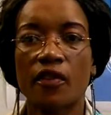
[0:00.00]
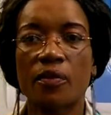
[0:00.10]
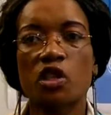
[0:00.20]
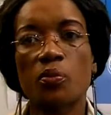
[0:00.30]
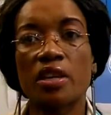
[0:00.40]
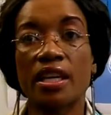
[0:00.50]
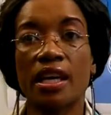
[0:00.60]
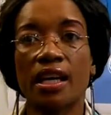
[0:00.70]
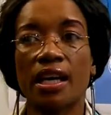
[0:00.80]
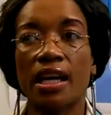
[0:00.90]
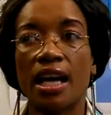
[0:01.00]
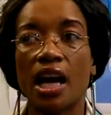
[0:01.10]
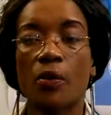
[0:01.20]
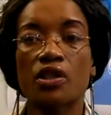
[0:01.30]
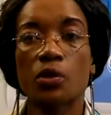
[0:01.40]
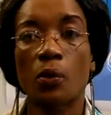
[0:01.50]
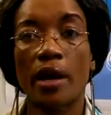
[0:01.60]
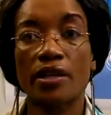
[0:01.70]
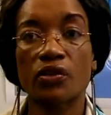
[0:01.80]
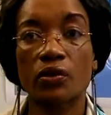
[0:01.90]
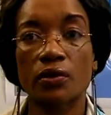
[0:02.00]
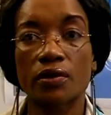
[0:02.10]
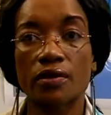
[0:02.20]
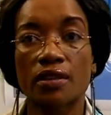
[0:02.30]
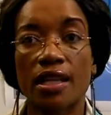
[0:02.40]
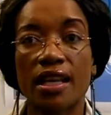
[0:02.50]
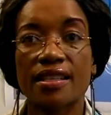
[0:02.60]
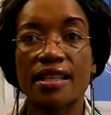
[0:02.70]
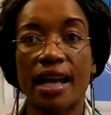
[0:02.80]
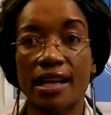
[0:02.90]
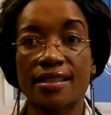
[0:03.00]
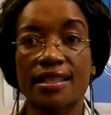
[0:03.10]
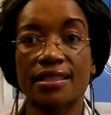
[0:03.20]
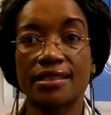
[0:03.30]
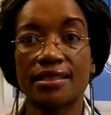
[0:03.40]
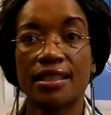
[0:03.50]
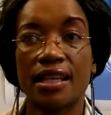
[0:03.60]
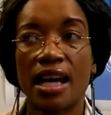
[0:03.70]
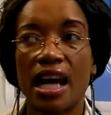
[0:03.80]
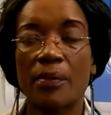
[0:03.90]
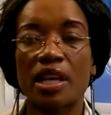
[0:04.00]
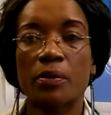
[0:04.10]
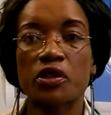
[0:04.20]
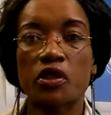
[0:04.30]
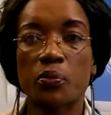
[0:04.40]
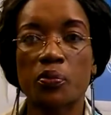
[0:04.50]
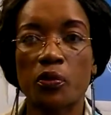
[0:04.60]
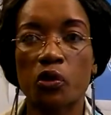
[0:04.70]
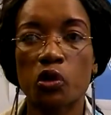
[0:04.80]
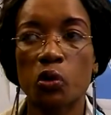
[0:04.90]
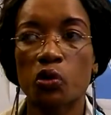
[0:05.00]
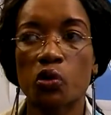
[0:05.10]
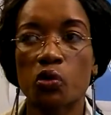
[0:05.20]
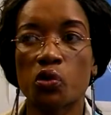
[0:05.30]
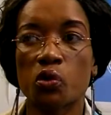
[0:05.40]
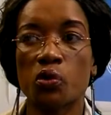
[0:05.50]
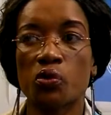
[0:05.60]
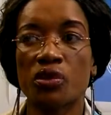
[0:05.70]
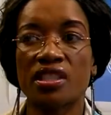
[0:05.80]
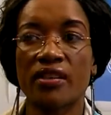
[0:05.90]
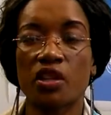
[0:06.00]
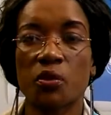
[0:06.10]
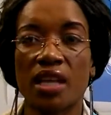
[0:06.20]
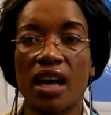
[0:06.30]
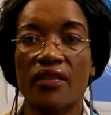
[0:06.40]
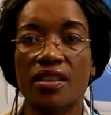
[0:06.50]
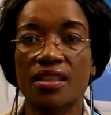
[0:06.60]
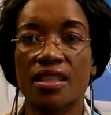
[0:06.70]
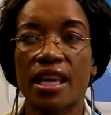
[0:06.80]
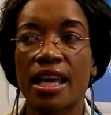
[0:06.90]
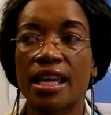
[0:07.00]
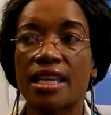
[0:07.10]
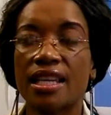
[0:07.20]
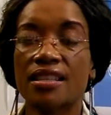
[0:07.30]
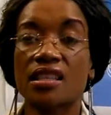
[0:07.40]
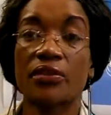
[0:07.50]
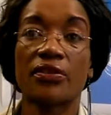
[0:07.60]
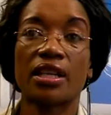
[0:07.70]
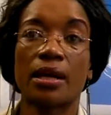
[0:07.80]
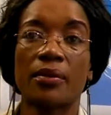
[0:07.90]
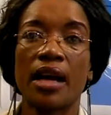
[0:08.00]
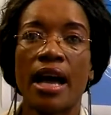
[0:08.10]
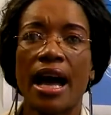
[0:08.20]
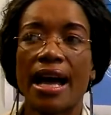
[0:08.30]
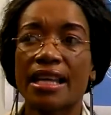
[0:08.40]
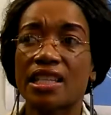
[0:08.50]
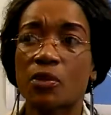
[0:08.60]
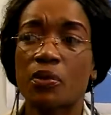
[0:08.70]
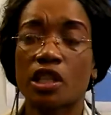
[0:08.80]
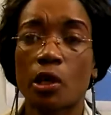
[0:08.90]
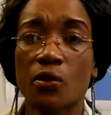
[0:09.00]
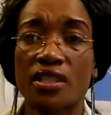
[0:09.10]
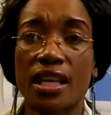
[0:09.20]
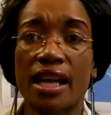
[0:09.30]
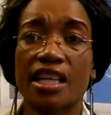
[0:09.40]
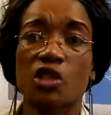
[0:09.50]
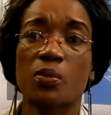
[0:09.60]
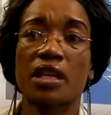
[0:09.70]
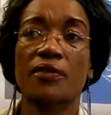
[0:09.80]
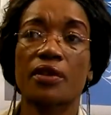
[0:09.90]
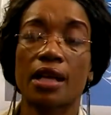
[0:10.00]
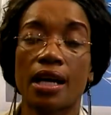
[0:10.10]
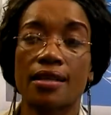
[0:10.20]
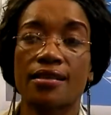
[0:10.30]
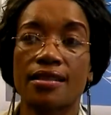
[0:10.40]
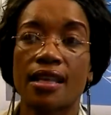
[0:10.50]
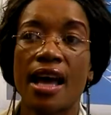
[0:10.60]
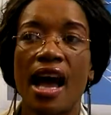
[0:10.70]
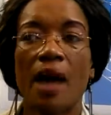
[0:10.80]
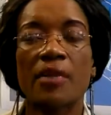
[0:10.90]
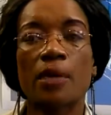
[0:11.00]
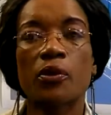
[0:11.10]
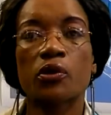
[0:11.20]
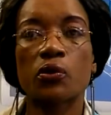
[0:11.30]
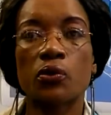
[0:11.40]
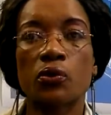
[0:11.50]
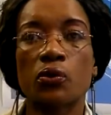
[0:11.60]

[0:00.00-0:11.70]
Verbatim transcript: me to be here, I went to a white school as a youngster. I'm able to to, to, to interact with others here in South Africa. I can speak Xhosa, I can speak Afrikaans. I'm able to